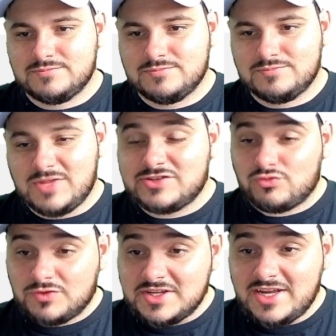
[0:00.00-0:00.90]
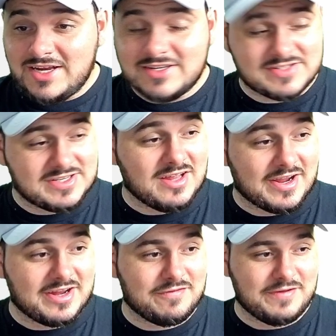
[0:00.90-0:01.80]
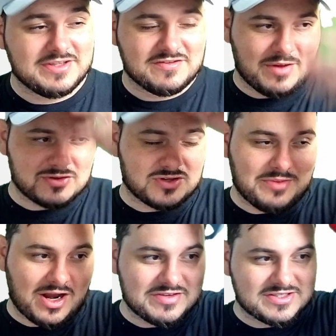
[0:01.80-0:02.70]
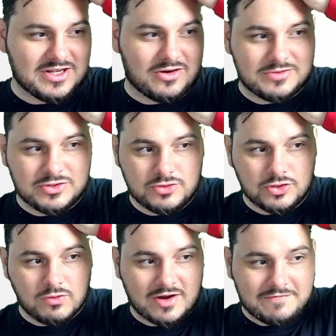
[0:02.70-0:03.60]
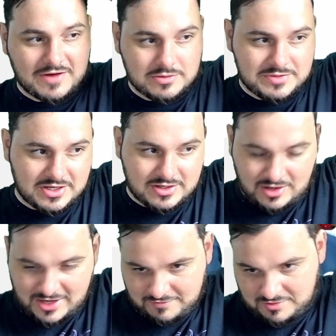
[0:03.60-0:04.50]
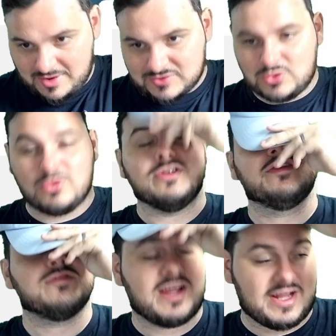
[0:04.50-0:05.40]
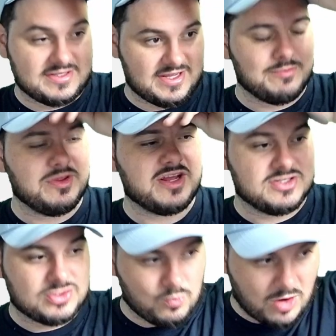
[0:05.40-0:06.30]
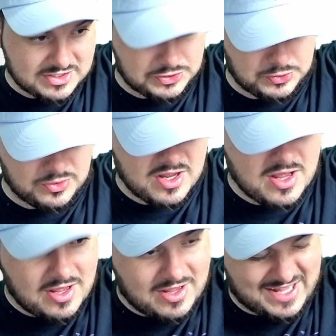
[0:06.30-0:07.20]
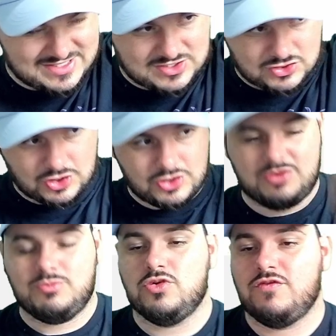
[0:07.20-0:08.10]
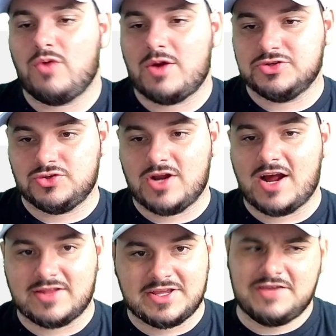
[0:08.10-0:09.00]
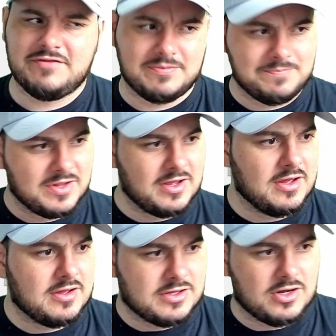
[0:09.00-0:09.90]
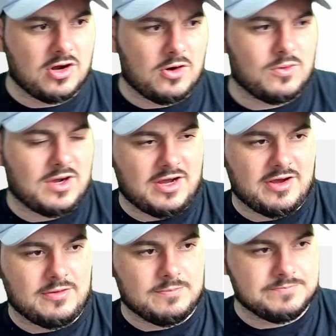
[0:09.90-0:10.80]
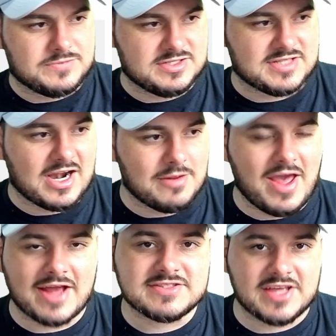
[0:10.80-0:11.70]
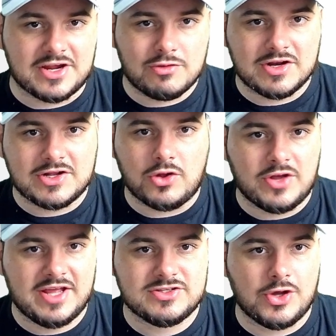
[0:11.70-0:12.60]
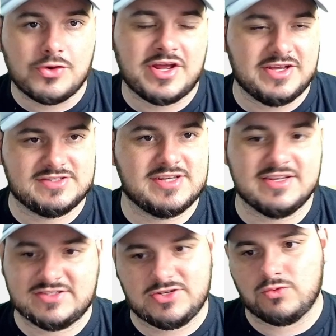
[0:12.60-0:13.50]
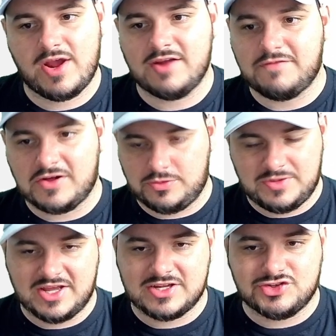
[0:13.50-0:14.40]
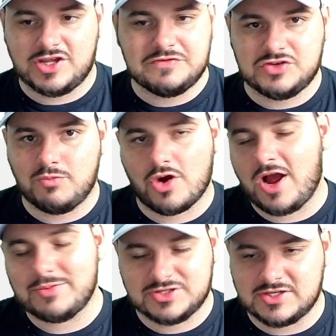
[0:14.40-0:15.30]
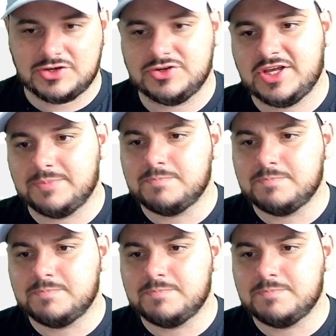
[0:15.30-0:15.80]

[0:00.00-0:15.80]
it's really neat to see, like, an offensive Maushold. I mean, obviously, you know, you run Follow Me on every Maushold, like I said, because you want to. It's such a good move. Why would you not? Like, even... You know, the Dynamax, like, critical hit Togekiss sets still ran Follow Me. It just gives you more options on your team.